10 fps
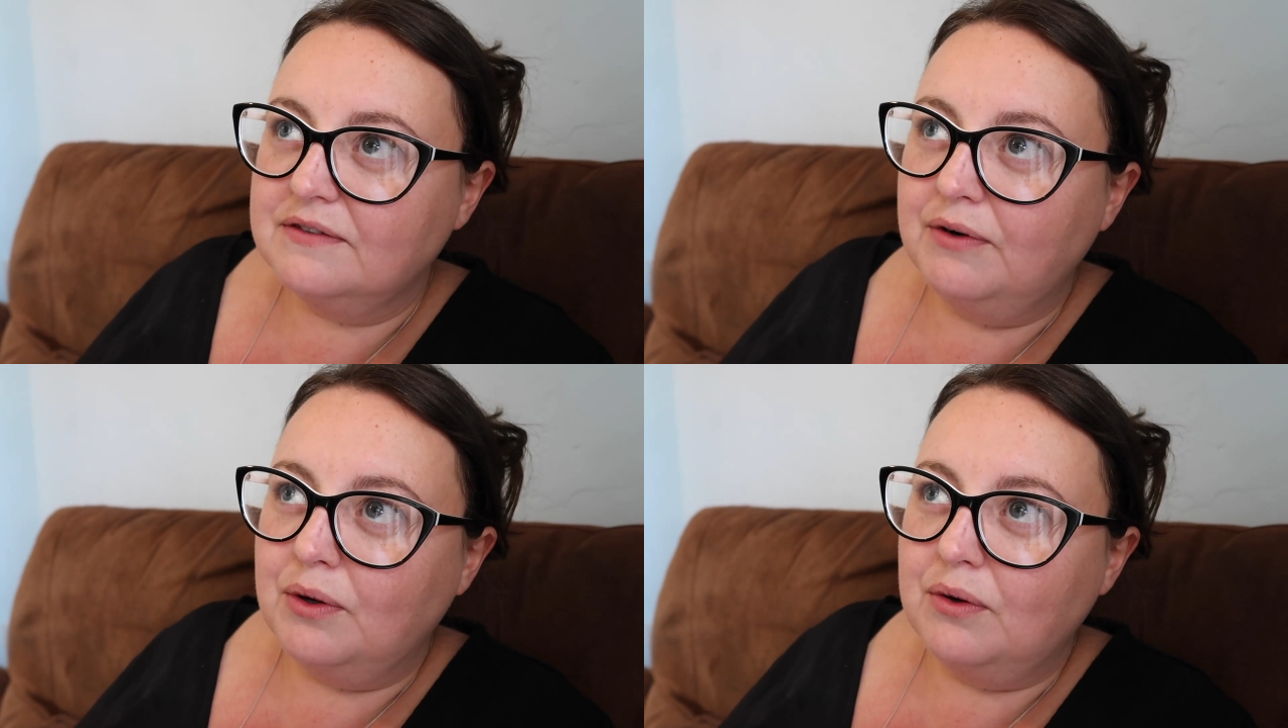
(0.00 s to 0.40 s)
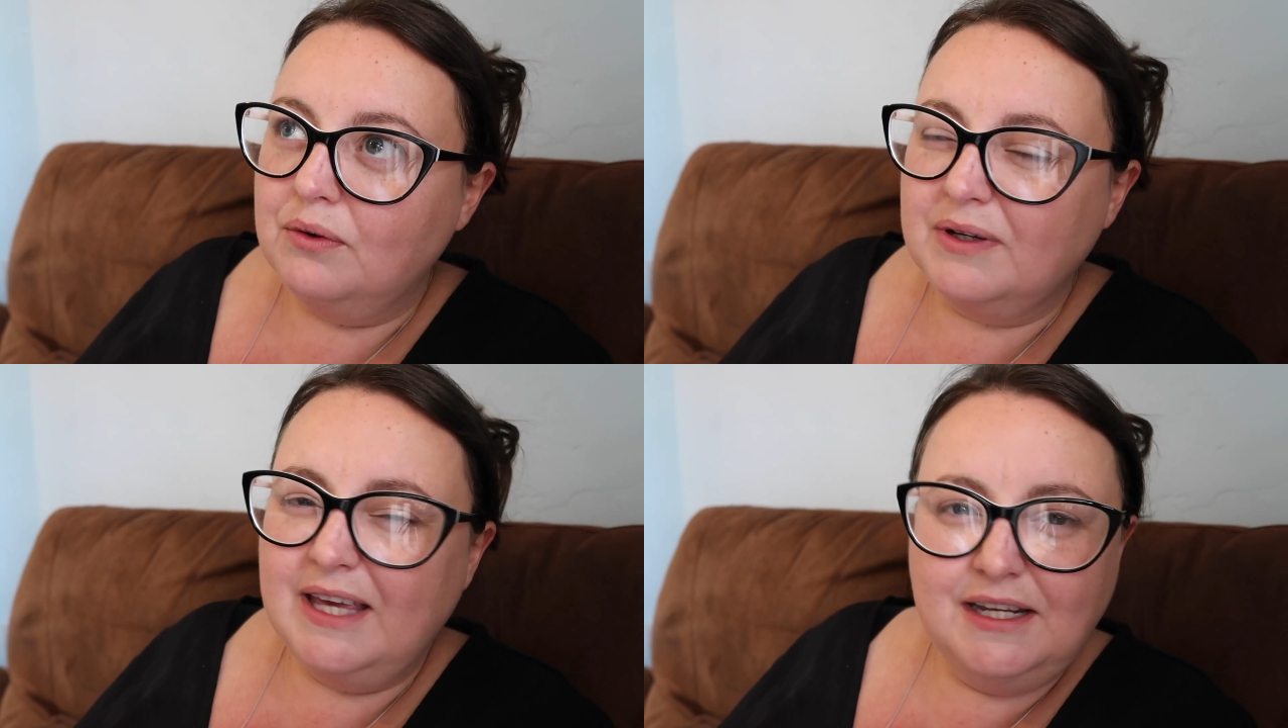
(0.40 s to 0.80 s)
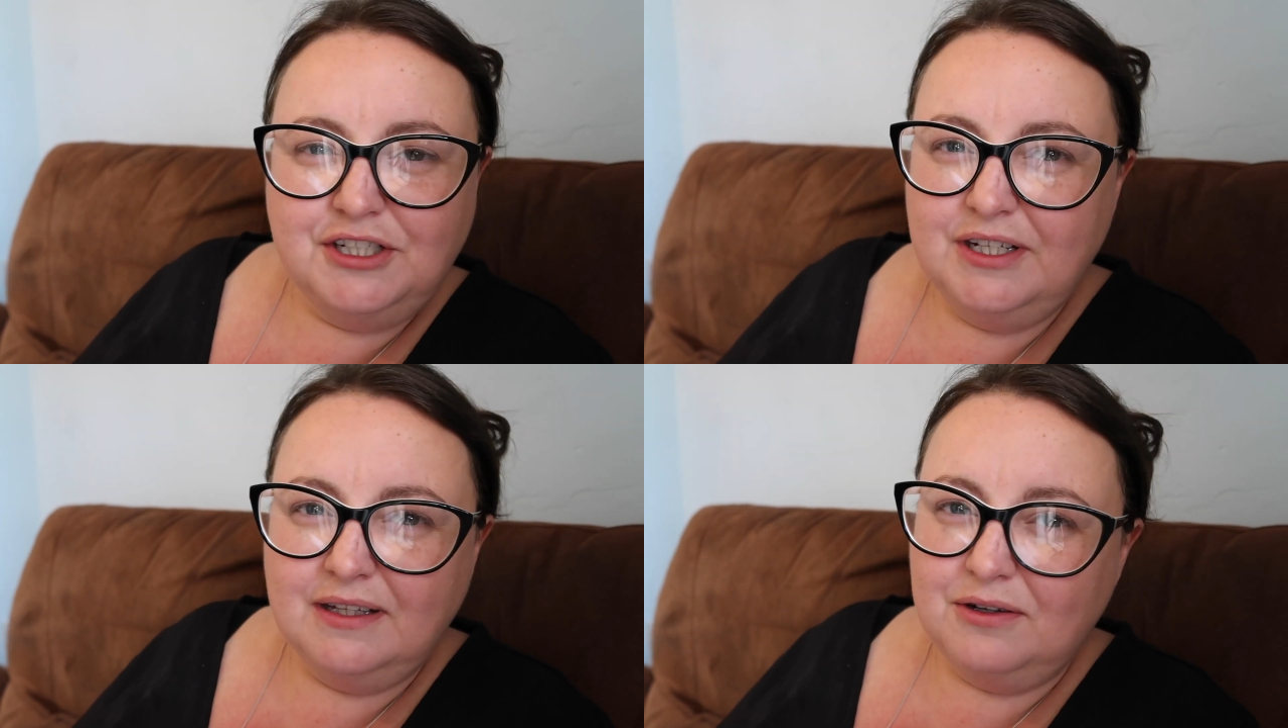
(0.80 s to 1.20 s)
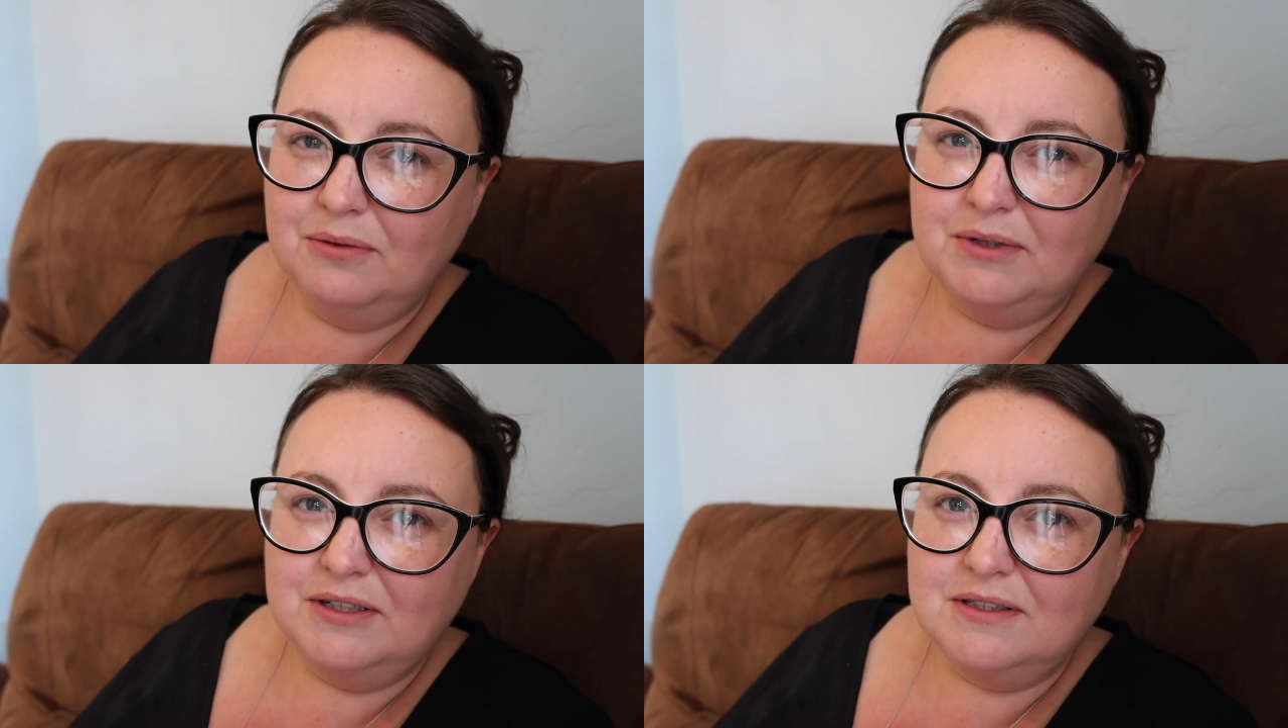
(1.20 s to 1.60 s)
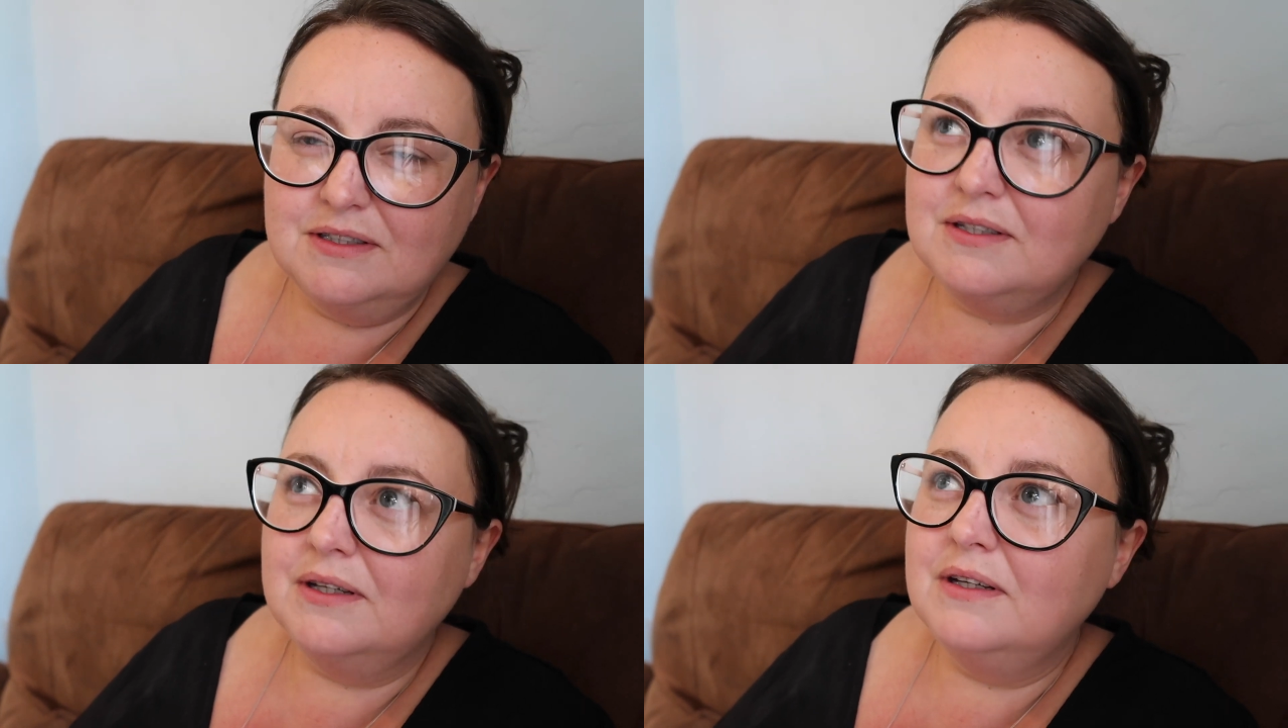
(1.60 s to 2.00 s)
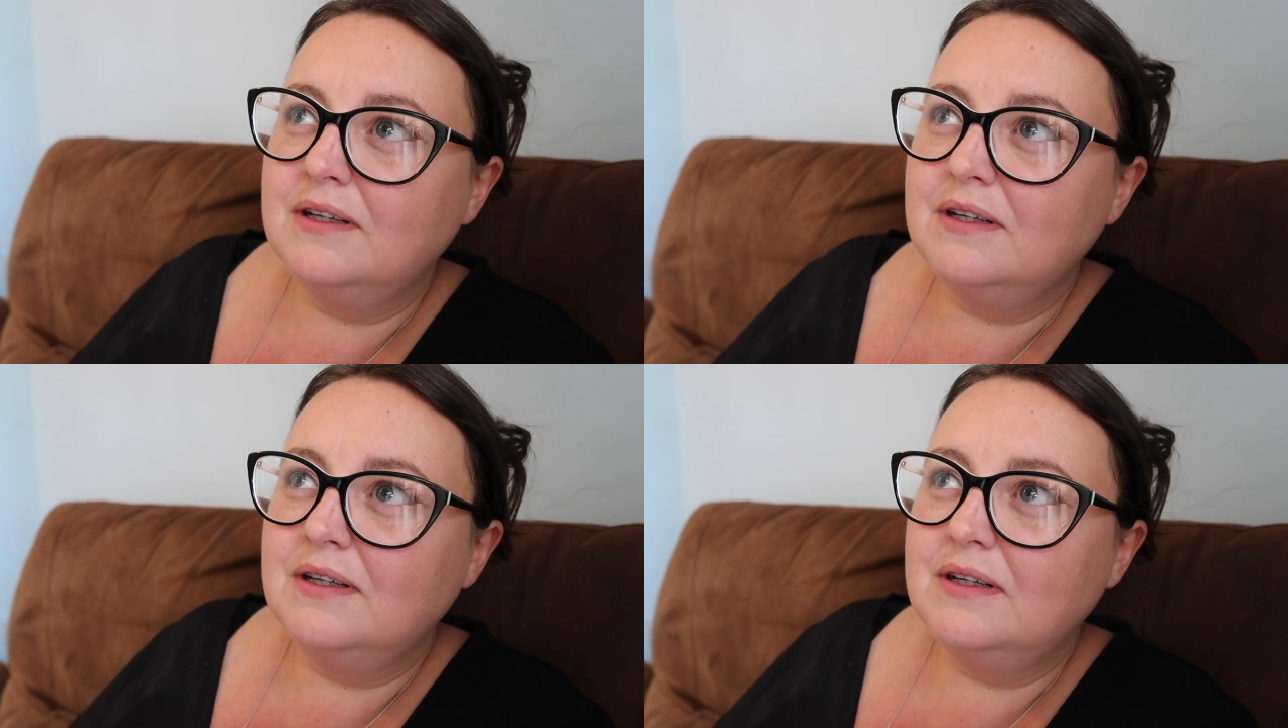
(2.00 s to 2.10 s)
for kitchen cupboards.